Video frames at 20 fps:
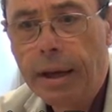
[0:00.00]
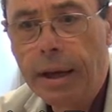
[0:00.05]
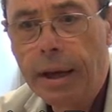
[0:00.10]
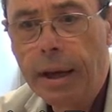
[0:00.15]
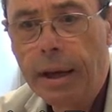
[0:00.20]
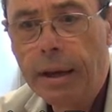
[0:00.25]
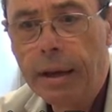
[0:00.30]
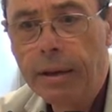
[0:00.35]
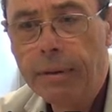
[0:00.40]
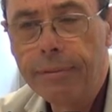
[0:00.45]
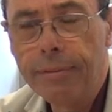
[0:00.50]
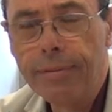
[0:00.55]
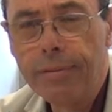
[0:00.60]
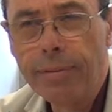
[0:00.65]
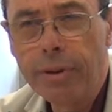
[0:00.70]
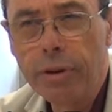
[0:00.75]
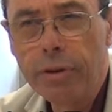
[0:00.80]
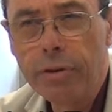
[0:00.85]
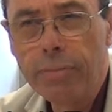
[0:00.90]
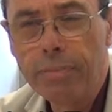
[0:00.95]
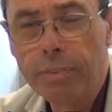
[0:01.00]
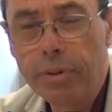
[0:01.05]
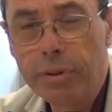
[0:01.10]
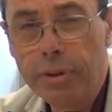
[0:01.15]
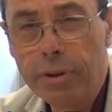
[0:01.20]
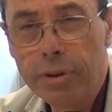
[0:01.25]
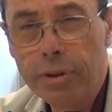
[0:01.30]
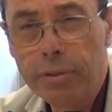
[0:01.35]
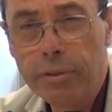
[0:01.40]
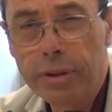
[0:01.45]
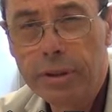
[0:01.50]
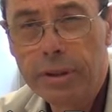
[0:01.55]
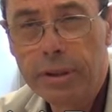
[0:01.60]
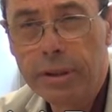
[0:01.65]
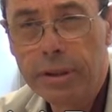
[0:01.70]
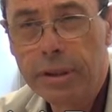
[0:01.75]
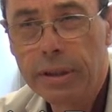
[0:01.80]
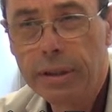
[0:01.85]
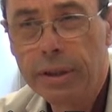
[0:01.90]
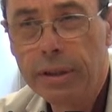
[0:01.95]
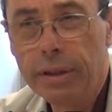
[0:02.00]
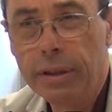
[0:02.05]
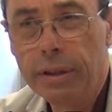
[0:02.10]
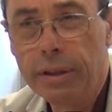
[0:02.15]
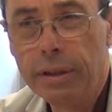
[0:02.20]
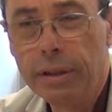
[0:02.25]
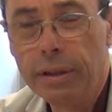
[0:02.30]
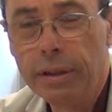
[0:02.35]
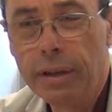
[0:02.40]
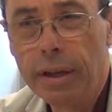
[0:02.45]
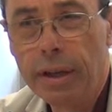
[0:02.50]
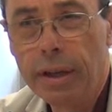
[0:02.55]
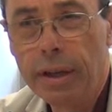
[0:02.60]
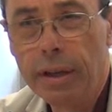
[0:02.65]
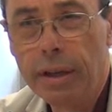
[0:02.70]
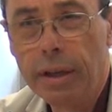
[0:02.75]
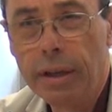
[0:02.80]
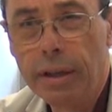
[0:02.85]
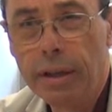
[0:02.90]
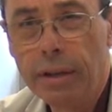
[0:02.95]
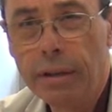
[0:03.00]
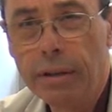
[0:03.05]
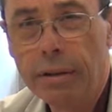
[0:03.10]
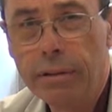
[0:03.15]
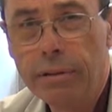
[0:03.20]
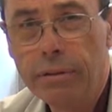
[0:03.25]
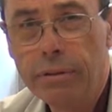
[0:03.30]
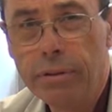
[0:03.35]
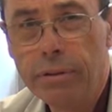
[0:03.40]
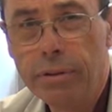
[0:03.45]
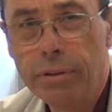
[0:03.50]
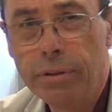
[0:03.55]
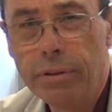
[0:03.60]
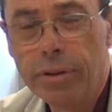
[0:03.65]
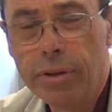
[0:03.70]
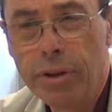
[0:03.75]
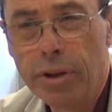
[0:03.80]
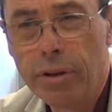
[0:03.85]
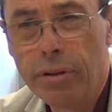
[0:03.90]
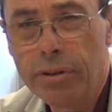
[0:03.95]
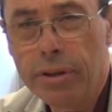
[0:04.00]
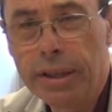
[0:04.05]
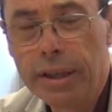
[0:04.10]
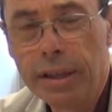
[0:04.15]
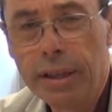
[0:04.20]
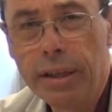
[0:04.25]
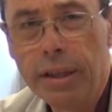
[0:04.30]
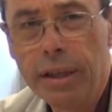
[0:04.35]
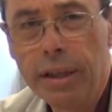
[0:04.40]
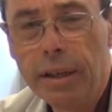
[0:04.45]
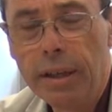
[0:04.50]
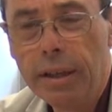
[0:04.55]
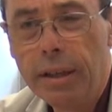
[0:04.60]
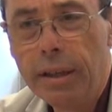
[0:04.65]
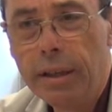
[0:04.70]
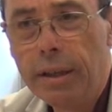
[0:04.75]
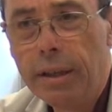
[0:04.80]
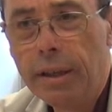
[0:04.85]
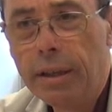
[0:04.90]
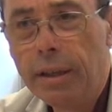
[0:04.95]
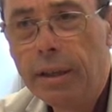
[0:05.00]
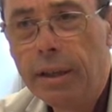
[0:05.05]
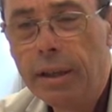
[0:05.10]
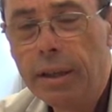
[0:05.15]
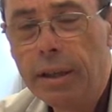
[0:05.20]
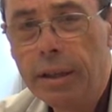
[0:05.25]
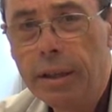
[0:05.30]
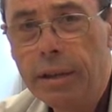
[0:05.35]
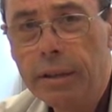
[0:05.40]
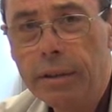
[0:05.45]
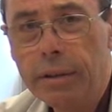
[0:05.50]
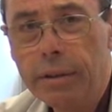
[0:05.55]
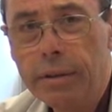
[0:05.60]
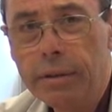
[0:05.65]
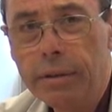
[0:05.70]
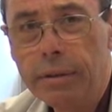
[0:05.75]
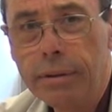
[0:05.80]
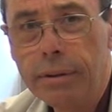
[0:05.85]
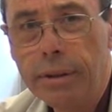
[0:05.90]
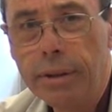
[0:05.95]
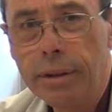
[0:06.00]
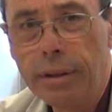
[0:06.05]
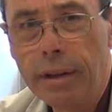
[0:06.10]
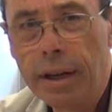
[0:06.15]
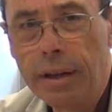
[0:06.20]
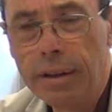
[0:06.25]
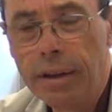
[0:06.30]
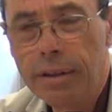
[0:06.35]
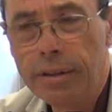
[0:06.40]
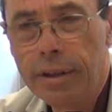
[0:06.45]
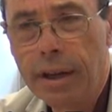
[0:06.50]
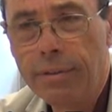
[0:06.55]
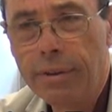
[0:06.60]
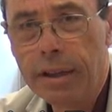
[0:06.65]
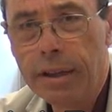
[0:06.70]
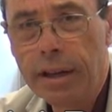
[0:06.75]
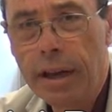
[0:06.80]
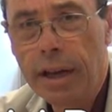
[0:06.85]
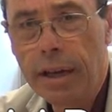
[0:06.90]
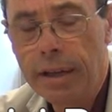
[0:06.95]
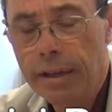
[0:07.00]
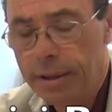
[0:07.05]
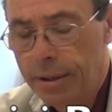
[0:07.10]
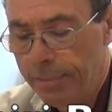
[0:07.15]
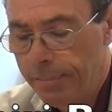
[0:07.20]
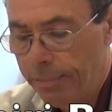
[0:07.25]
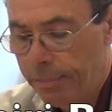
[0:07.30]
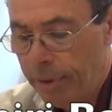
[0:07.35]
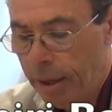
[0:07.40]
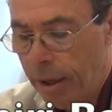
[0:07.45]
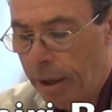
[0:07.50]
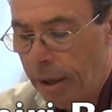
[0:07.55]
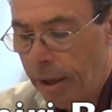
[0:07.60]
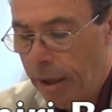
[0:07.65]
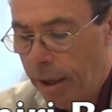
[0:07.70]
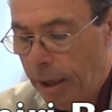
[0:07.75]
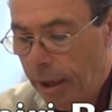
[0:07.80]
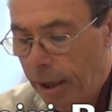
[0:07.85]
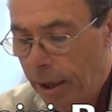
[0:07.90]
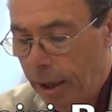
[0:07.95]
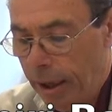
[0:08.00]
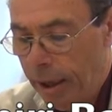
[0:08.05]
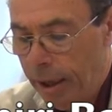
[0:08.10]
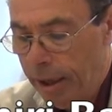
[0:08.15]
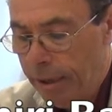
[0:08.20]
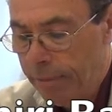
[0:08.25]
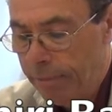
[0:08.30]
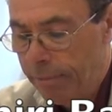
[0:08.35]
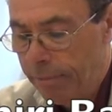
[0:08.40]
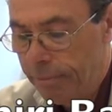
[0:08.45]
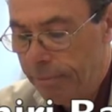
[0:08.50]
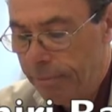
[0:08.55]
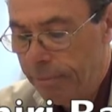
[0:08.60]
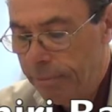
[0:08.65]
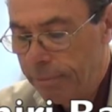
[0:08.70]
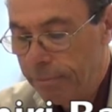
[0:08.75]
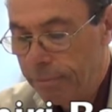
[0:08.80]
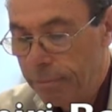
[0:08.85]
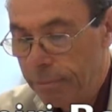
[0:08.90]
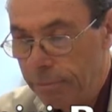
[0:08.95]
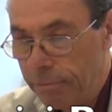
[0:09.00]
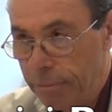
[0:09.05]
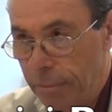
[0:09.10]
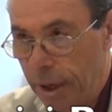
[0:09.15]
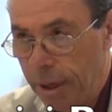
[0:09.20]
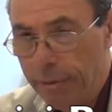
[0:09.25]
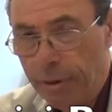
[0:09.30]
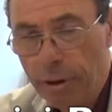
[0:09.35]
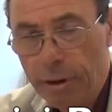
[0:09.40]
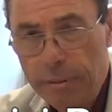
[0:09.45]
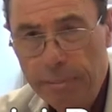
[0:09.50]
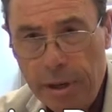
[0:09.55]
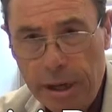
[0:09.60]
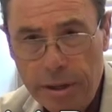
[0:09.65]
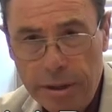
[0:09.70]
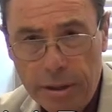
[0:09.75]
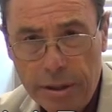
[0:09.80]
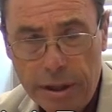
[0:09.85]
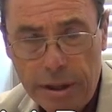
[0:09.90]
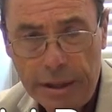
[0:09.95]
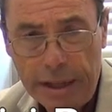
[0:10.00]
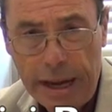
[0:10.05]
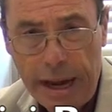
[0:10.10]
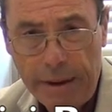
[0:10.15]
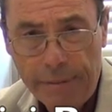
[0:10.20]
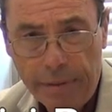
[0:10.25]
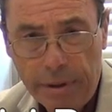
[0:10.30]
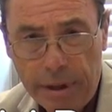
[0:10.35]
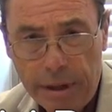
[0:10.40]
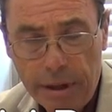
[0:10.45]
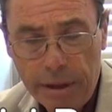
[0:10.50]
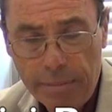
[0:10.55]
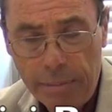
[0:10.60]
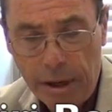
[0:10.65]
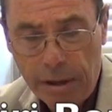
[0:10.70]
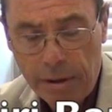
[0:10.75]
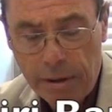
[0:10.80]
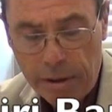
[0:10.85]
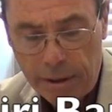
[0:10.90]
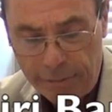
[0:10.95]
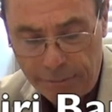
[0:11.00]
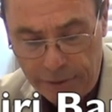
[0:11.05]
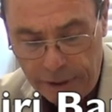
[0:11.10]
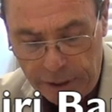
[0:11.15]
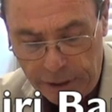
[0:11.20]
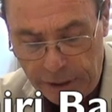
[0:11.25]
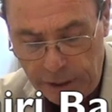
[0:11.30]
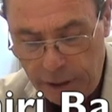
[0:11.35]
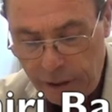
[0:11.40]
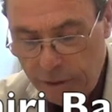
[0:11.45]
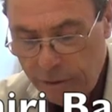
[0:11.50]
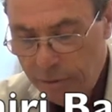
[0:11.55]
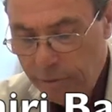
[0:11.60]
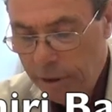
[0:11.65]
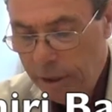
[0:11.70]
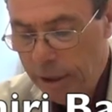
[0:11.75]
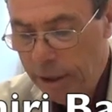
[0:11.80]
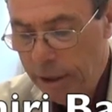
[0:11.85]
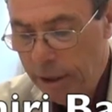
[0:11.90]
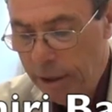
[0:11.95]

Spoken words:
had it first produced in New Jersey in 1978. I've already mentioned in the African American video